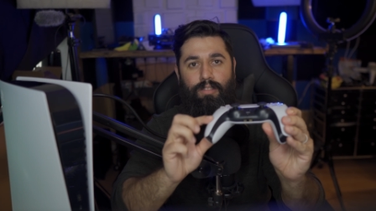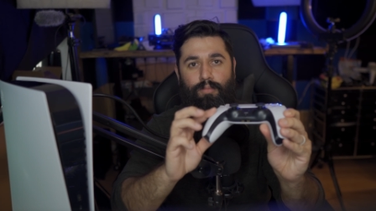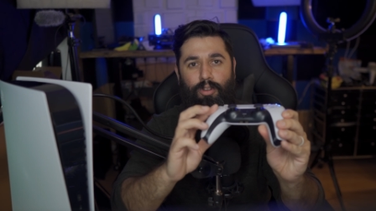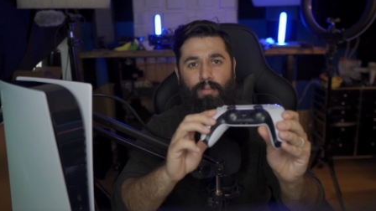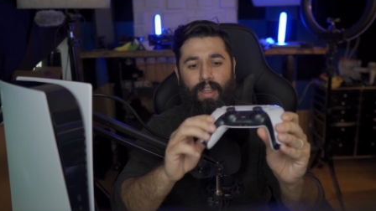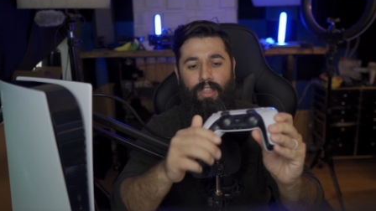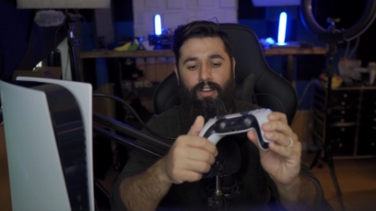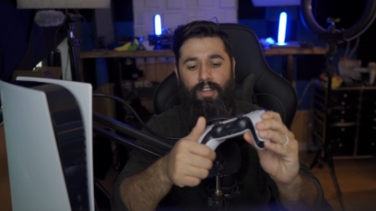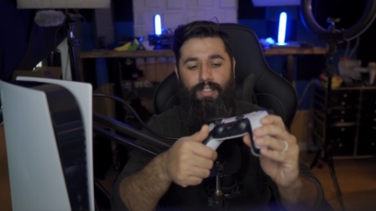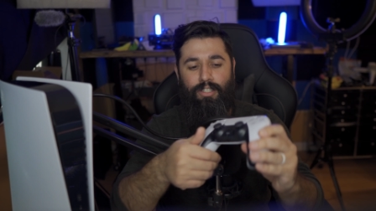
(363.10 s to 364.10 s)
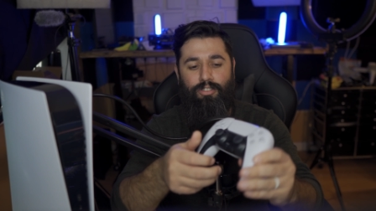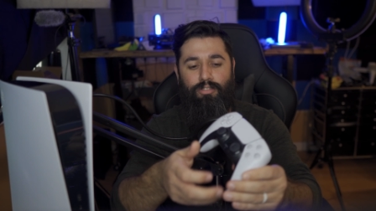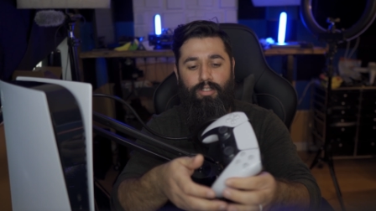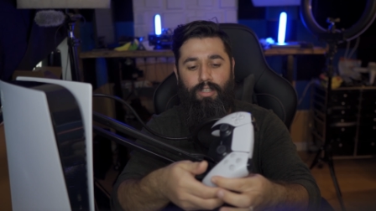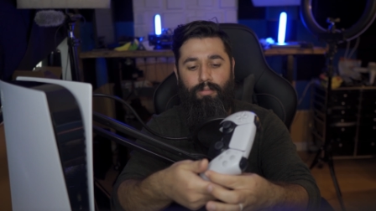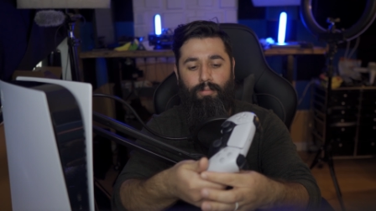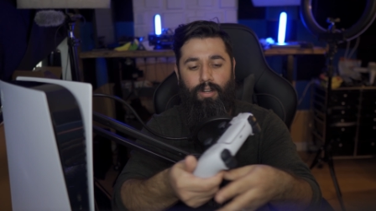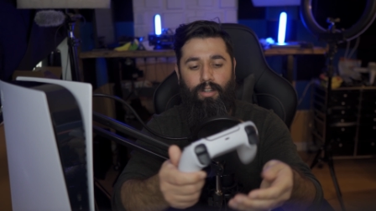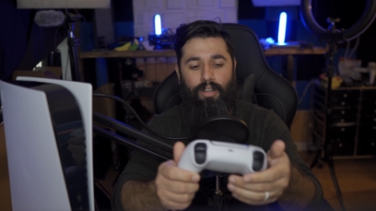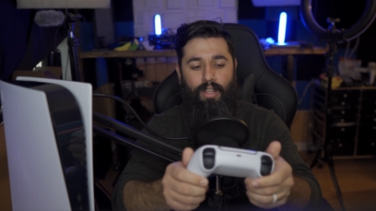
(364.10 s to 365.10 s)
smooth right here, because that's usually
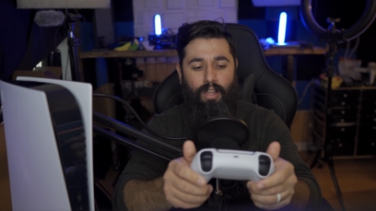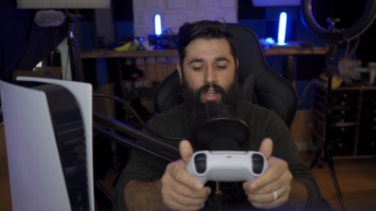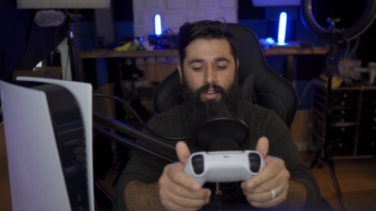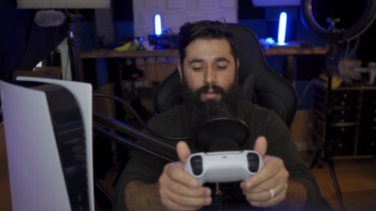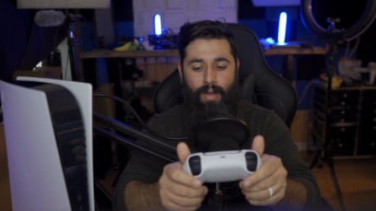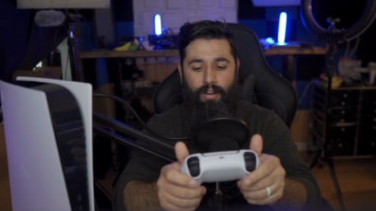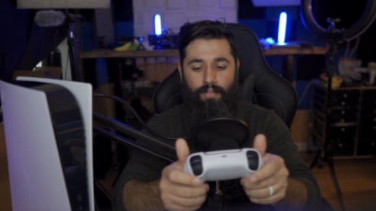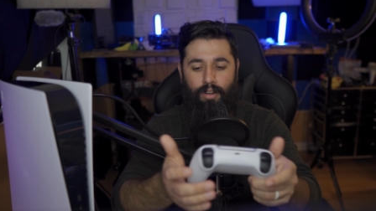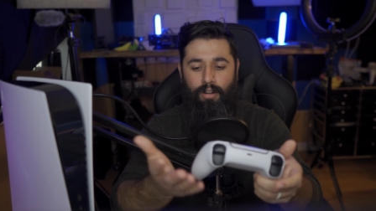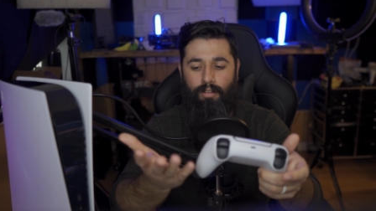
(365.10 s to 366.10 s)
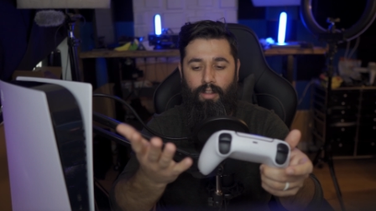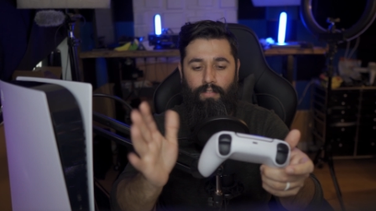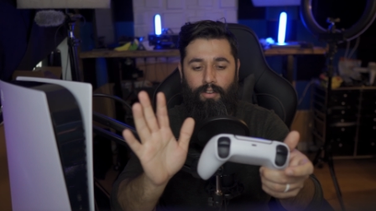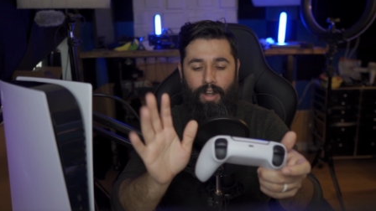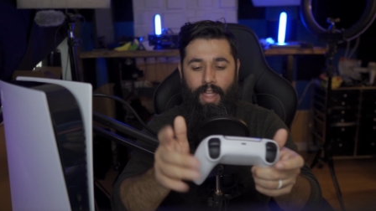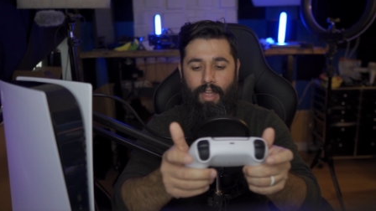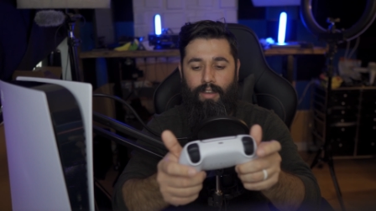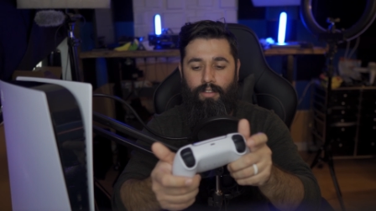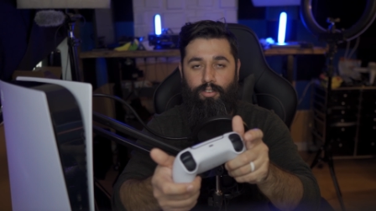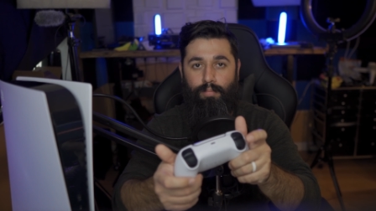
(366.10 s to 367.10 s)
where a good amount of your hand is.